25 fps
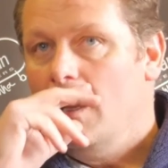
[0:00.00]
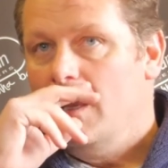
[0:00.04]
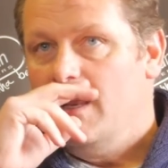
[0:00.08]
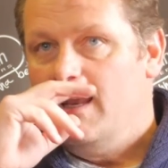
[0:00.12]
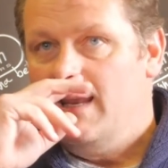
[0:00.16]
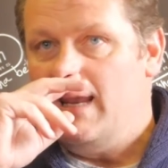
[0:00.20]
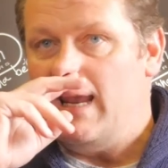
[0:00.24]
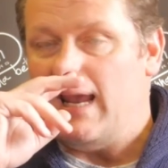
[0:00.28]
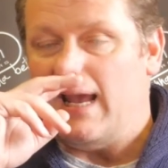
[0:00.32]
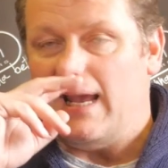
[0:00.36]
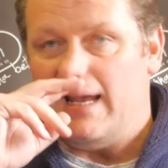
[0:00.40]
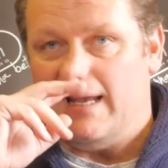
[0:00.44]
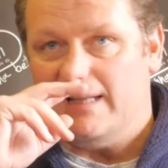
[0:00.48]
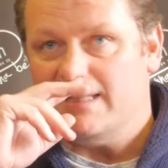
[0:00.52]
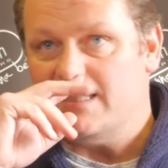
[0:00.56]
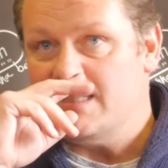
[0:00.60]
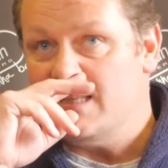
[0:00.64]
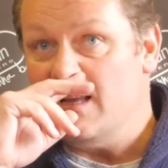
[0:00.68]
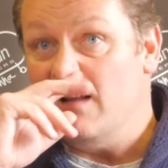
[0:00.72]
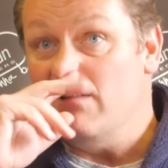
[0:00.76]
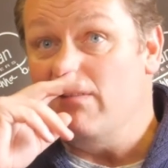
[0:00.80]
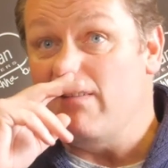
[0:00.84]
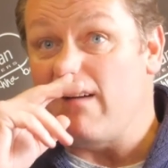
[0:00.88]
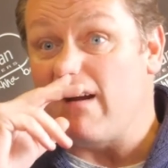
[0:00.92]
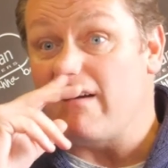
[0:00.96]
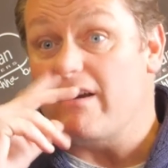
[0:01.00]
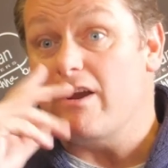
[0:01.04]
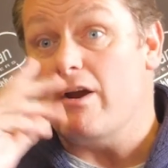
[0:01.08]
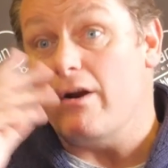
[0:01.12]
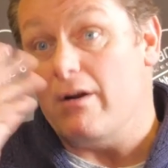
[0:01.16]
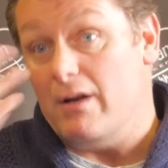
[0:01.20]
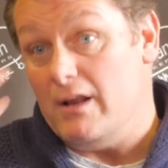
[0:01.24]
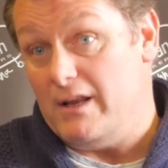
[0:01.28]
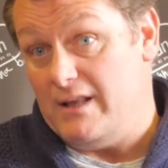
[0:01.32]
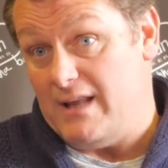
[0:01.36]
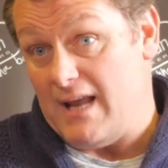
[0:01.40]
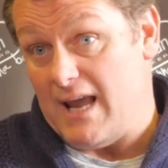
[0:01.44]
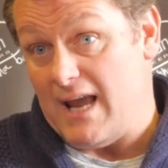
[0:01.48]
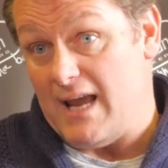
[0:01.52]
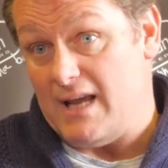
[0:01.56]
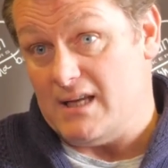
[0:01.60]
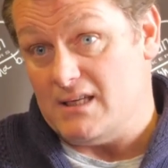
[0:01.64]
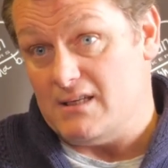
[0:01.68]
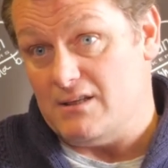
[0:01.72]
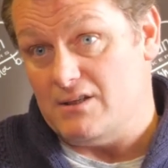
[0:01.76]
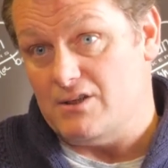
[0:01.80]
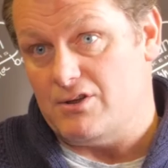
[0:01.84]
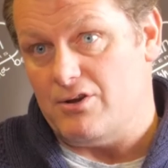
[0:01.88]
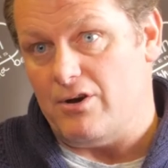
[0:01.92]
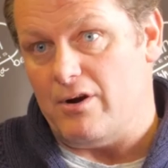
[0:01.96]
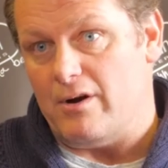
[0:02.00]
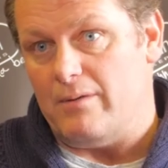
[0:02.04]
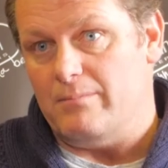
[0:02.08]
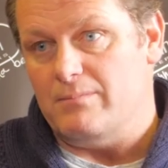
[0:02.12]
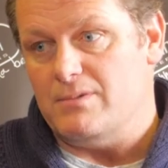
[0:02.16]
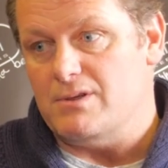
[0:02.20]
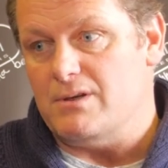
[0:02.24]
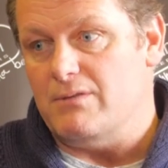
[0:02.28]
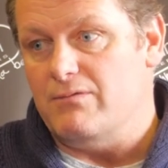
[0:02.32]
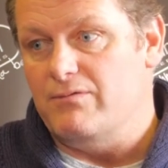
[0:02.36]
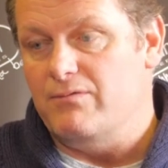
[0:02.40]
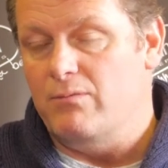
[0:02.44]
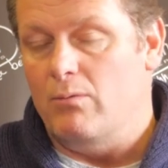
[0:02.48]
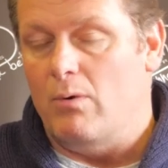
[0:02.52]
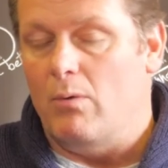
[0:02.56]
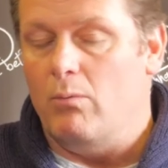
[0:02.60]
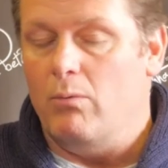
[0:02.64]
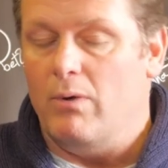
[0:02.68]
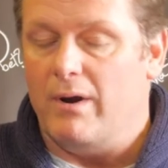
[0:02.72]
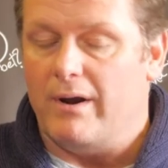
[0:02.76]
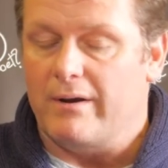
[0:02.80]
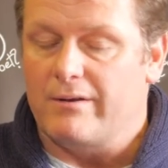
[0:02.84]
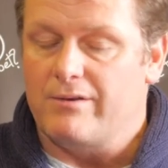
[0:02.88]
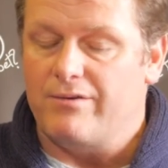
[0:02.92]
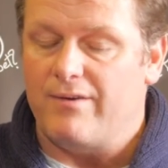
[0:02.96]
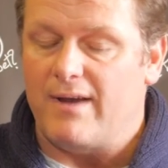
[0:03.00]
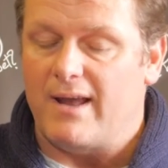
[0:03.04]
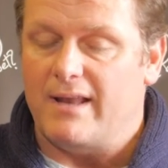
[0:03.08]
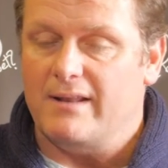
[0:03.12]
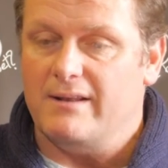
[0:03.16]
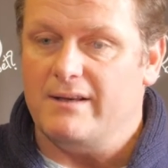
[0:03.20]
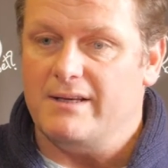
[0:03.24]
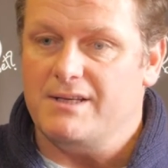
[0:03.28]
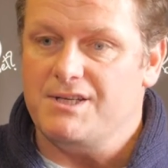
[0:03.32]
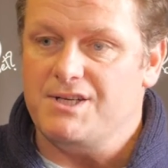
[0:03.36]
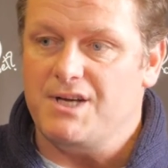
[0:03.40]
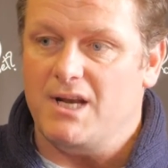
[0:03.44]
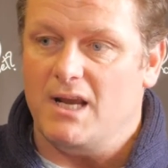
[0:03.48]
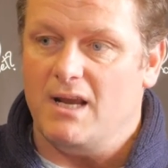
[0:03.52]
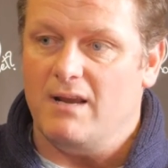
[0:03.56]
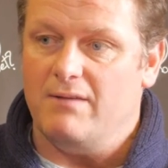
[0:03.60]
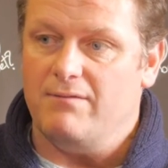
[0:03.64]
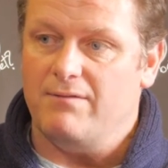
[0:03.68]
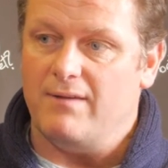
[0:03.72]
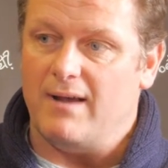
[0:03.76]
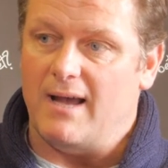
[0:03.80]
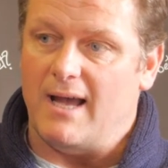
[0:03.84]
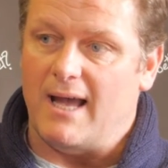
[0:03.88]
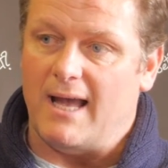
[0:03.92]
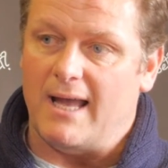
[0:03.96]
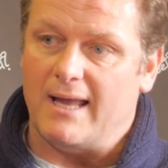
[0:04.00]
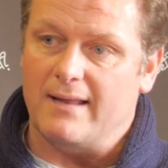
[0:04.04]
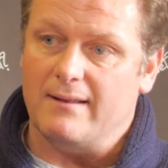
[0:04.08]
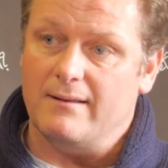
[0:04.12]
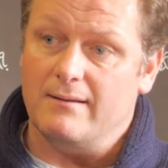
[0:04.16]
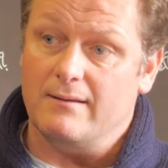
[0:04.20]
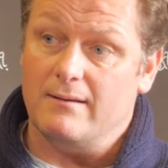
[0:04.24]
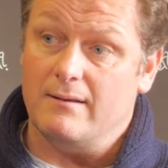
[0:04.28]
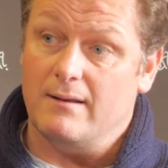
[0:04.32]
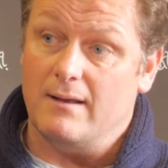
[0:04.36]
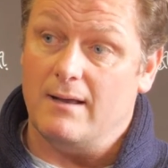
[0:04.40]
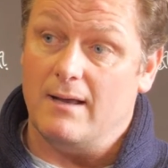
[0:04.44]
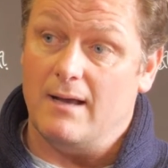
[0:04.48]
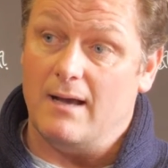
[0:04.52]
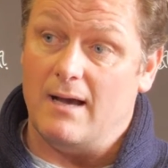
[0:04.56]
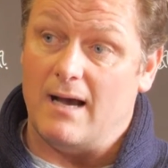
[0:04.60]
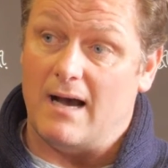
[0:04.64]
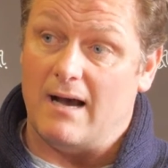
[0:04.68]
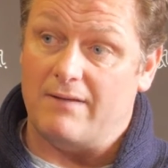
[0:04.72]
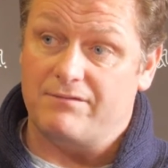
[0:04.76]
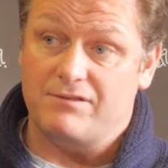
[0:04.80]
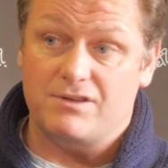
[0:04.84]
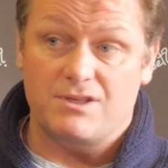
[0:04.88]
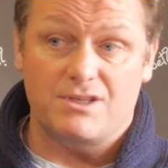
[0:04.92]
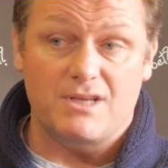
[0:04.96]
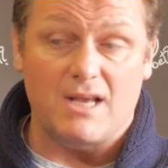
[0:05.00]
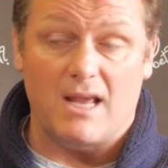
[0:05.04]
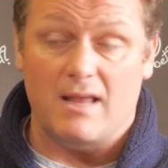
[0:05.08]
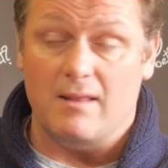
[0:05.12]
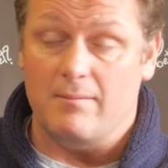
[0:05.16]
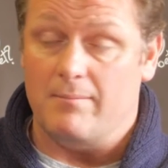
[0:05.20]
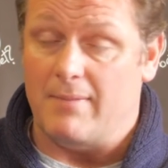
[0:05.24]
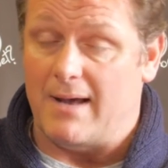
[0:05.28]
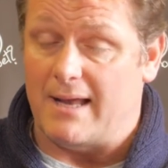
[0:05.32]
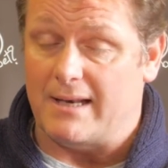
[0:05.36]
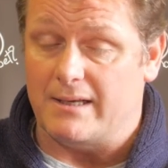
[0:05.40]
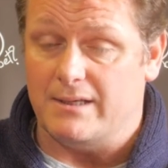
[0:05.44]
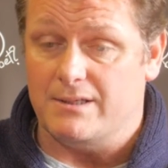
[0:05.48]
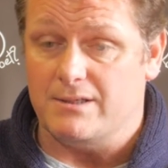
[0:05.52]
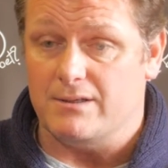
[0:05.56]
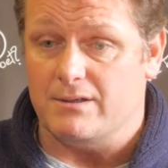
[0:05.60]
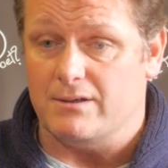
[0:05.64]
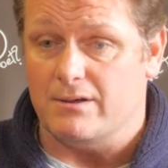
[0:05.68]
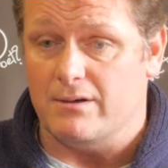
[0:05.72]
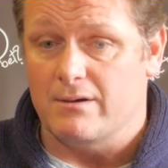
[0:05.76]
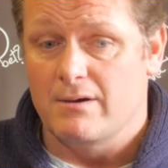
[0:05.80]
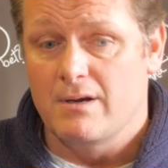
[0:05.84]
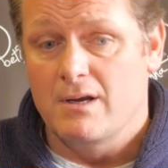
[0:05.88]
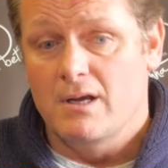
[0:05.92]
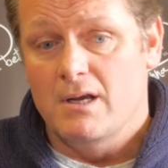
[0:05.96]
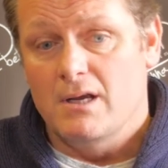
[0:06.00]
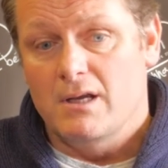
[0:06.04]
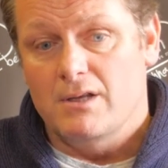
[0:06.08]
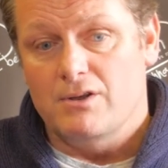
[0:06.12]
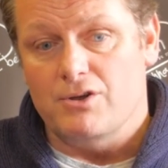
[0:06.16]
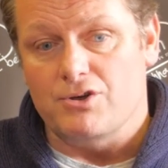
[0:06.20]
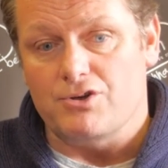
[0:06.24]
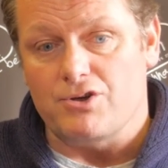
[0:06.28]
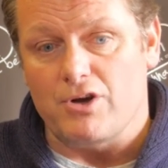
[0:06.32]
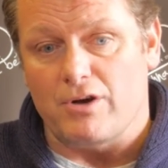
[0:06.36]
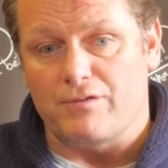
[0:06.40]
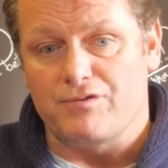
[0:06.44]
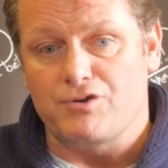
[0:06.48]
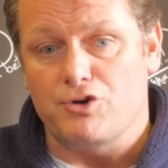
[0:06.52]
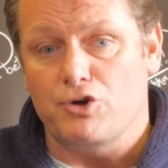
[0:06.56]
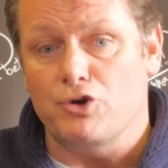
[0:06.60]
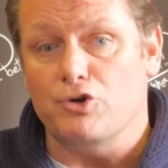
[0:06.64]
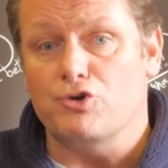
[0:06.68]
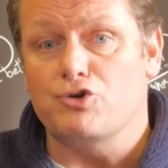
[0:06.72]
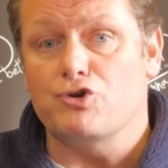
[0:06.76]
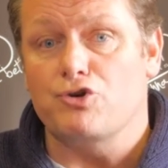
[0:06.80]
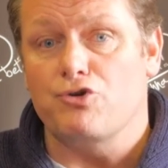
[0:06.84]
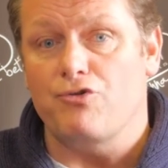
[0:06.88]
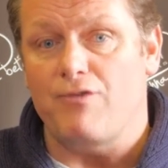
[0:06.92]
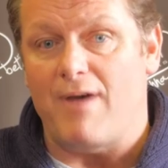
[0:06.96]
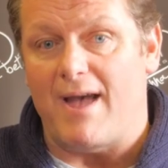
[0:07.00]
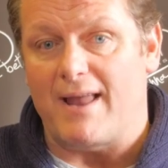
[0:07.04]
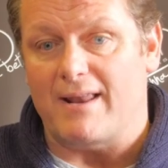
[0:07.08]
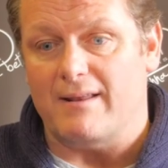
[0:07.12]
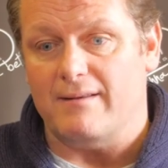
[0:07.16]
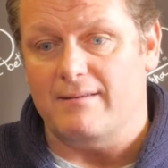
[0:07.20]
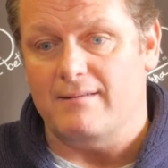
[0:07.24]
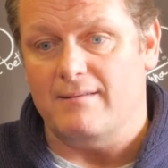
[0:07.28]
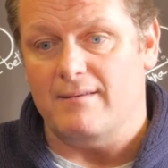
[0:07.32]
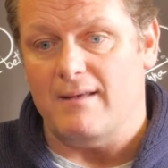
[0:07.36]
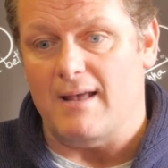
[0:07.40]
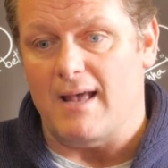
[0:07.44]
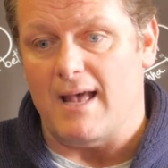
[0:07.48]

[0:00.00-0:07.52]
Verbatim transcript: Yeah, it's still very early days in terms of what we're trying to achieve, and I have to say the manager deserves huge credit,